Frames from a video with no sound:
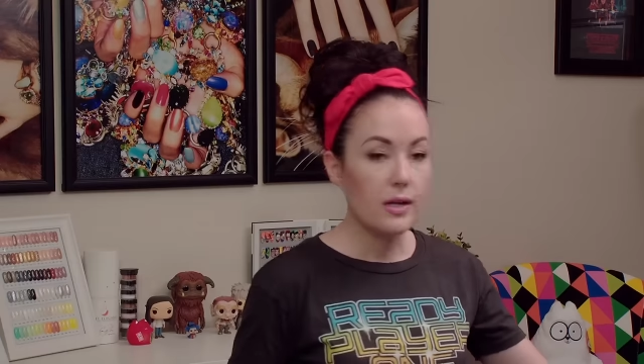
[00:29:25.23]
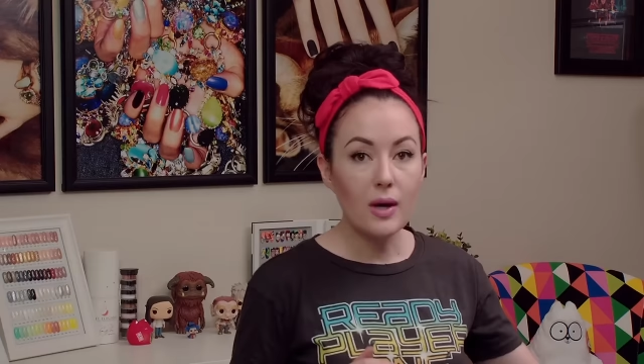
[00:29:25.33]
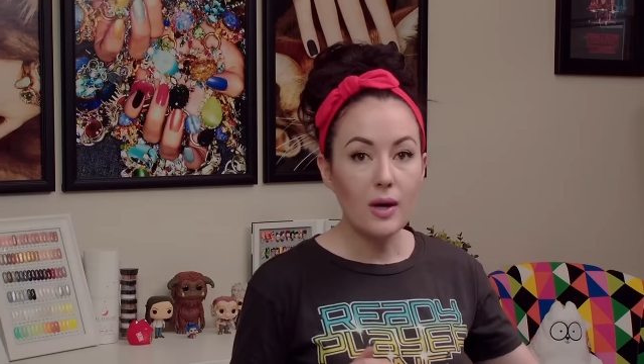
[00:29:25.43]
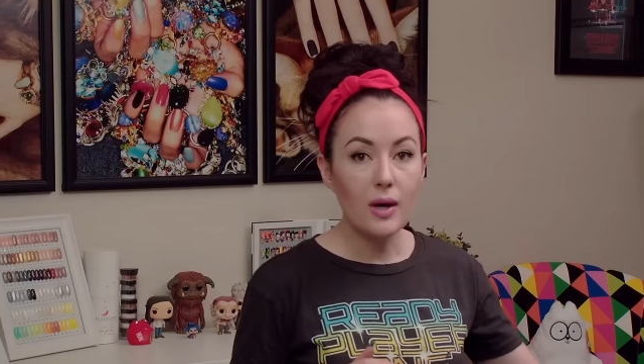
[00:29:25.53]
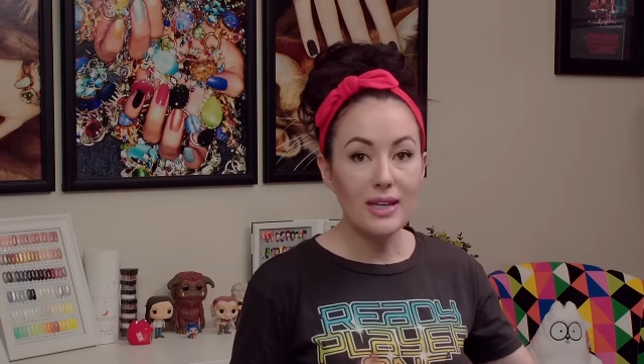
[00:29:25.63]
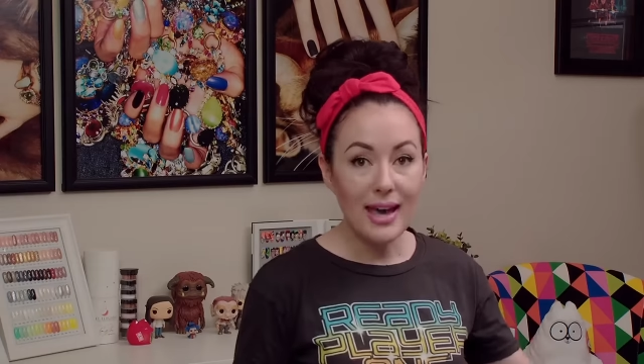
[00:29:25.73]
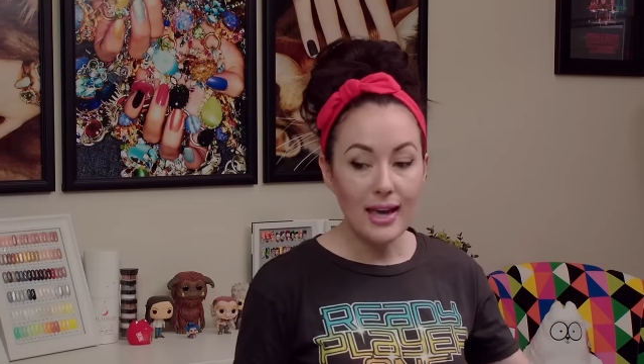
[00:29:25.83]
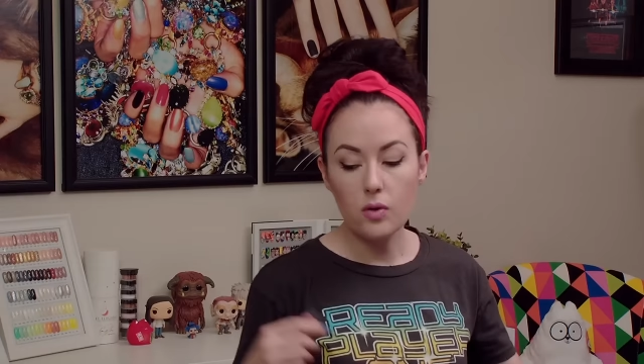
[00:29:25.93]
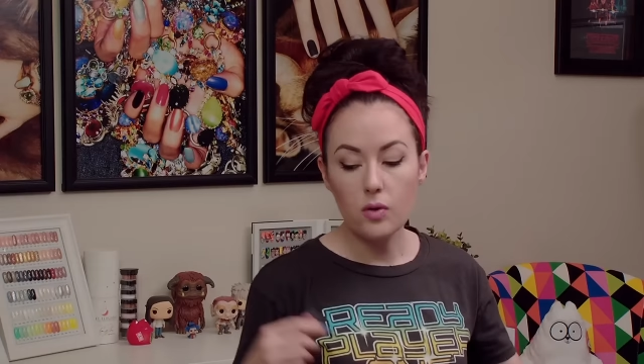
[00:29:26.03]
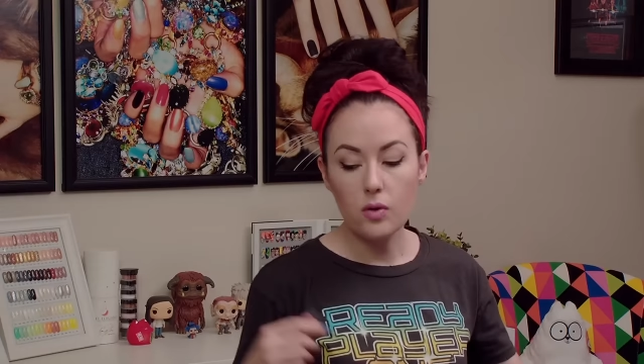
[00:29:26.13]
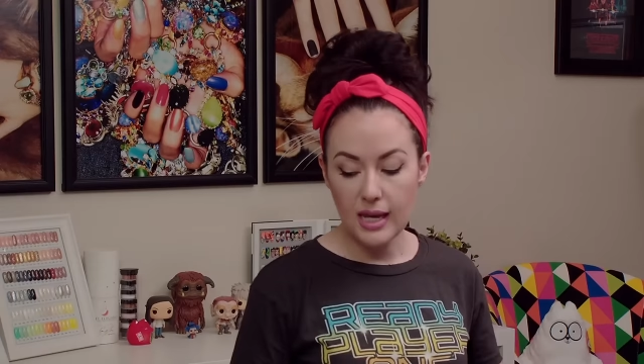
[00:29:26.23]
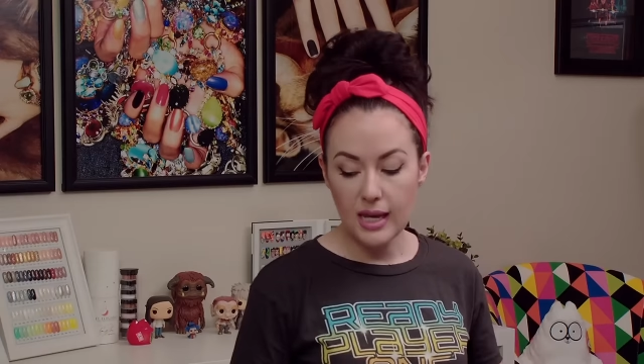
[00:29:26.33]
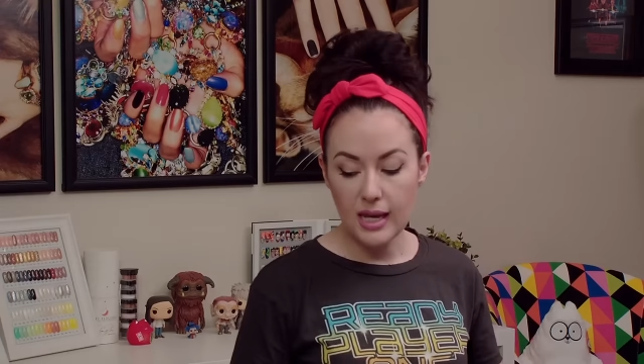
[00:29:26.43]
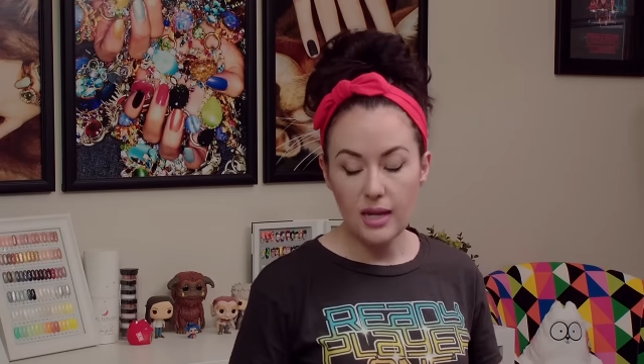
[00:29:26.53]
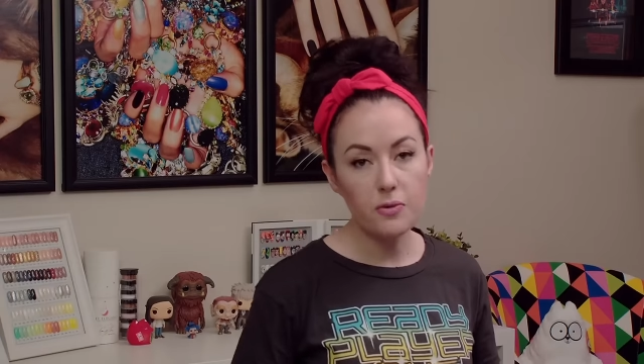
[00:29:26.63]
All right, so again,
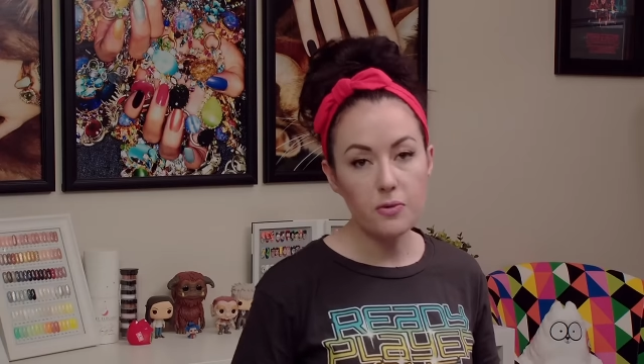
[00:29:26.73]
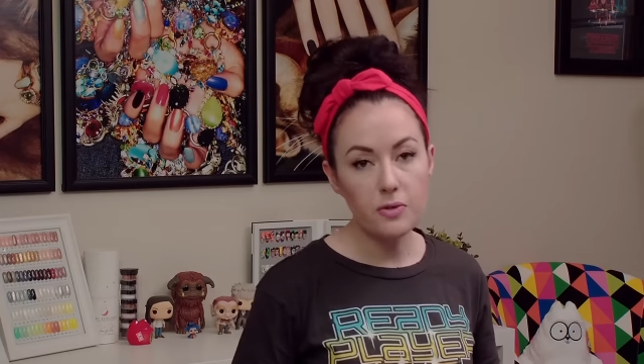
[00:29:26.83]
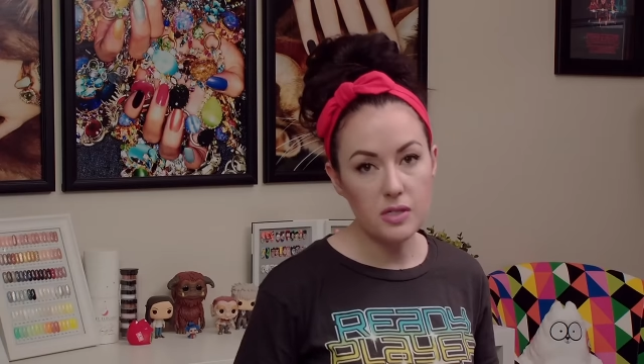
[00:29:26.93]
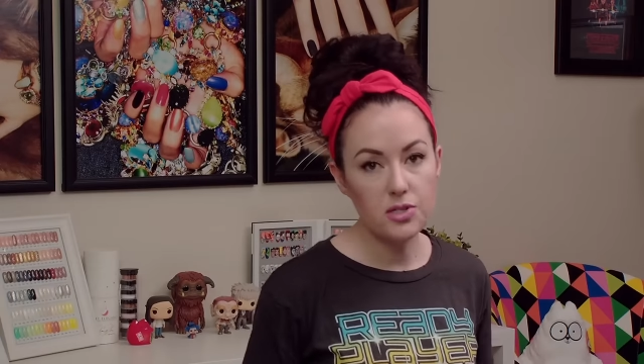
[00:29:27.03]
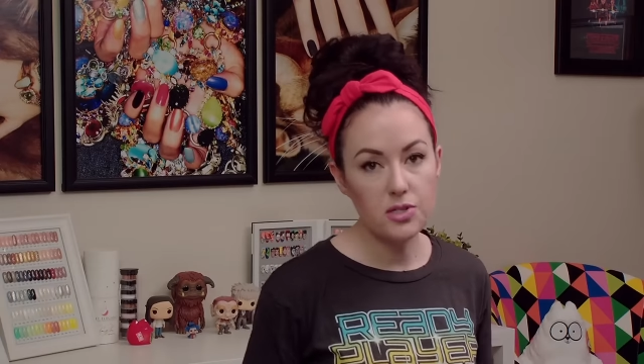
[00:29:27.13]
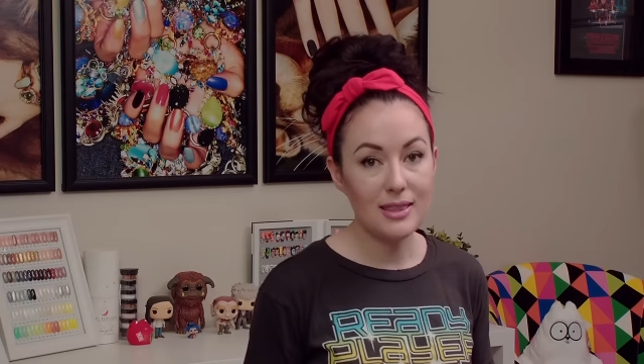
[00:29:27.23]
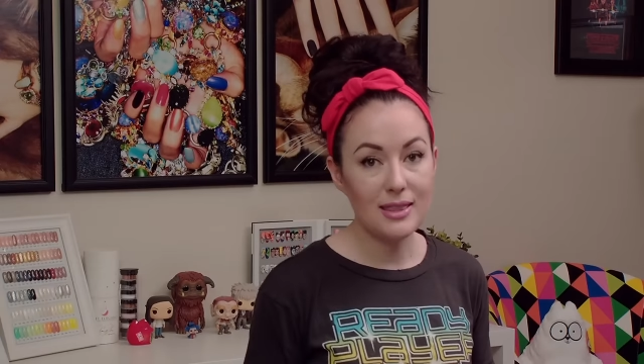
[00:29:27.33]
same procedure,